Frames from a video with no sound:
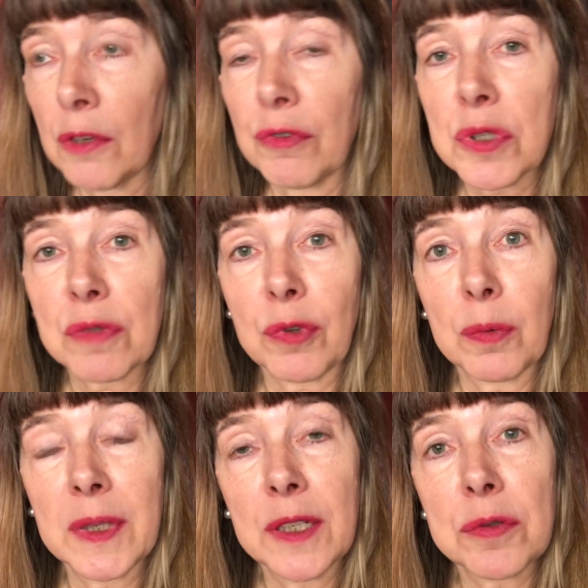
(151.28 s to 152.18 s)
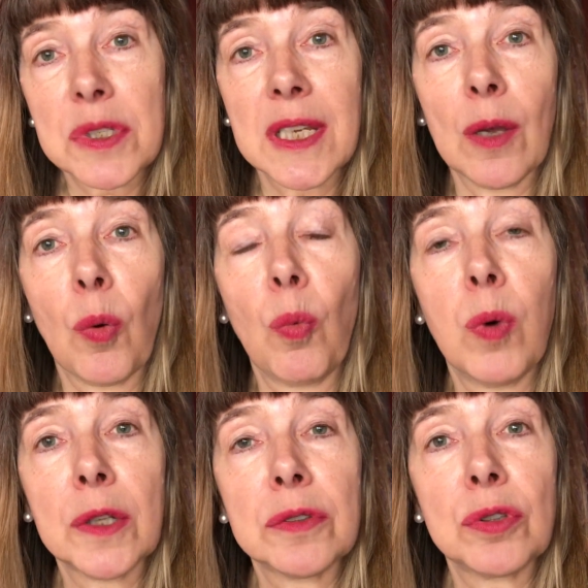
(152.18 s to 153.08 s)
First of all, we need to see,
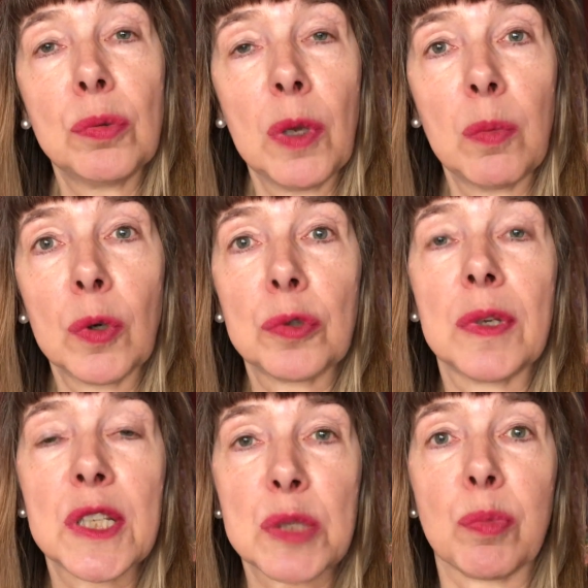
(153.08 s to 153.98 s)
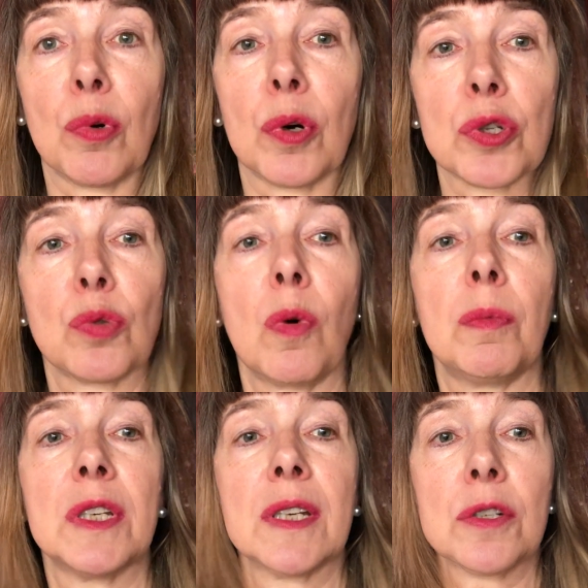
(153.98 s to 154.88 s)
what do we want to explore? So when
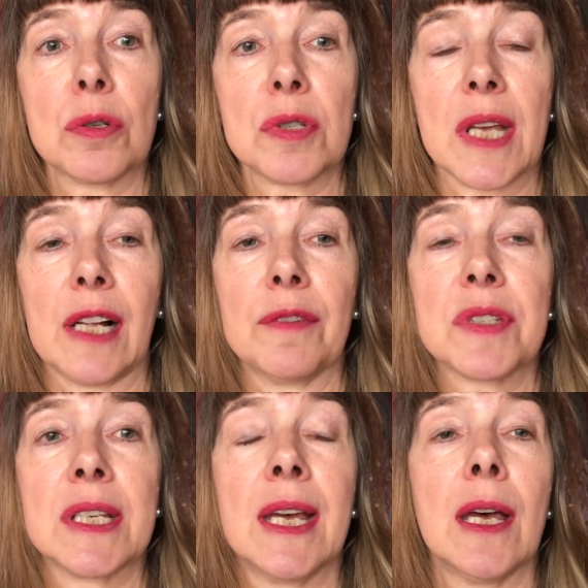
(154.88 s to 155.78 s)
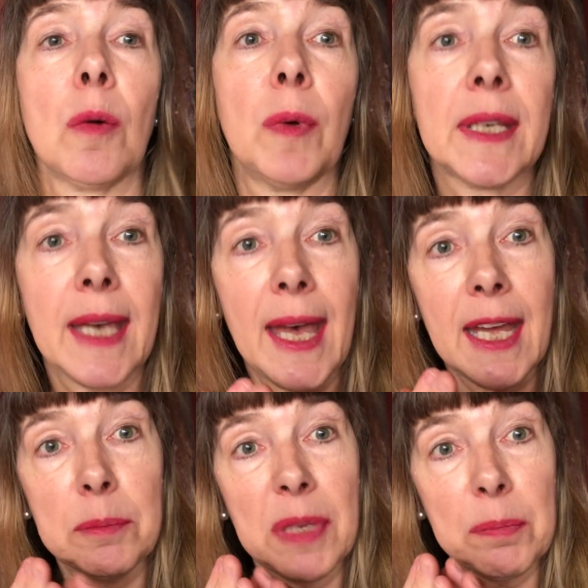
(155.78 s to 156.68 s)
we touch ourselves, we
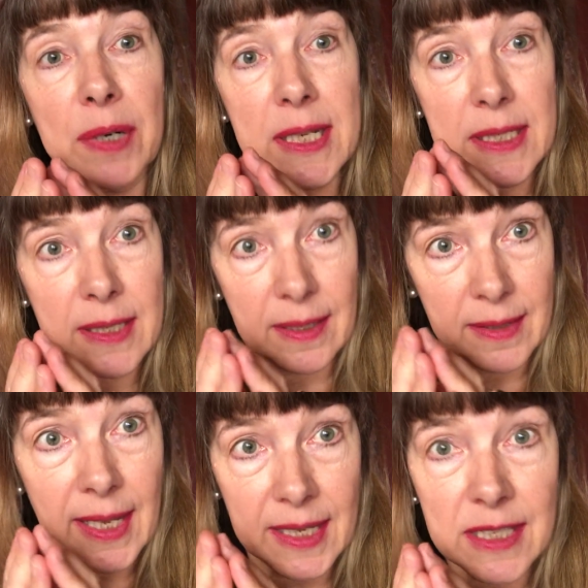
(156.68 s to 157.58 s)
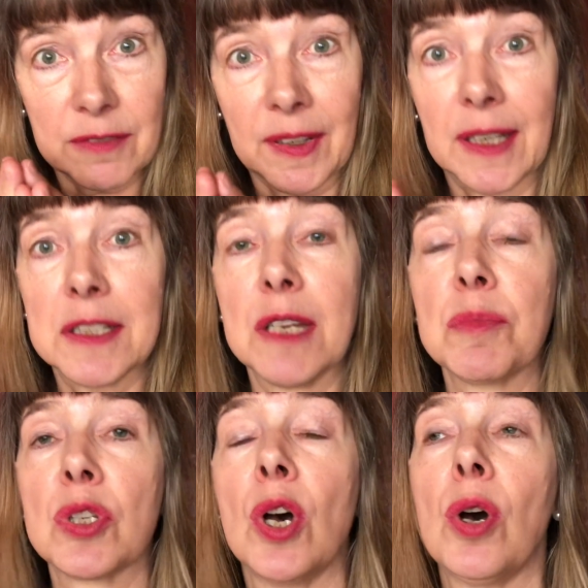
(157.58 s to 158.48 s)
can be present in the hands and
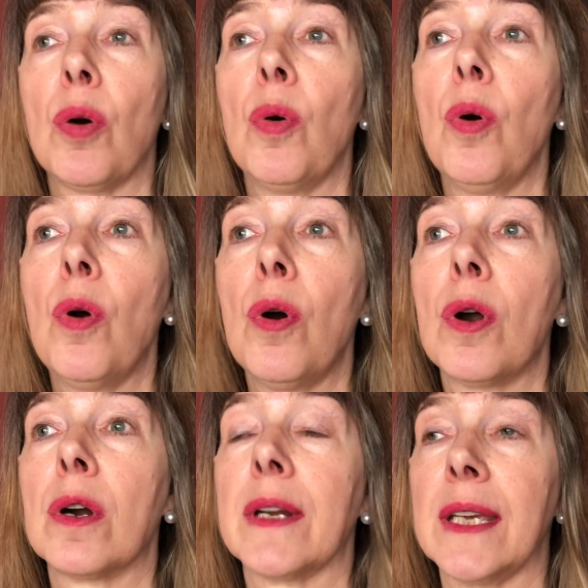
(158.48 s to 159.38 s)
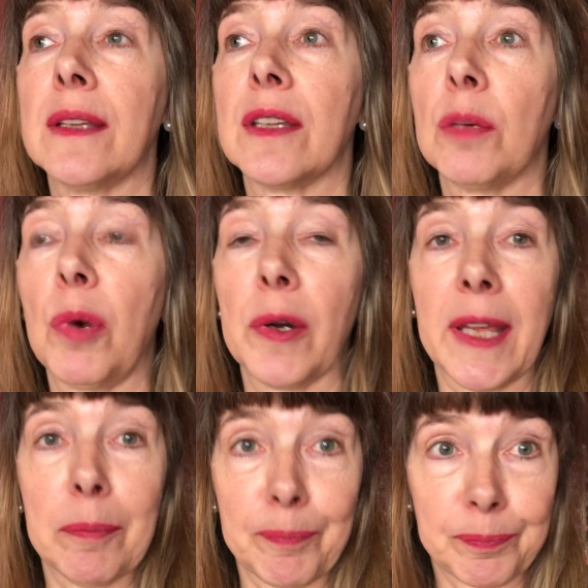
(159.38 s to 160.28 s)
fingertips or in the body.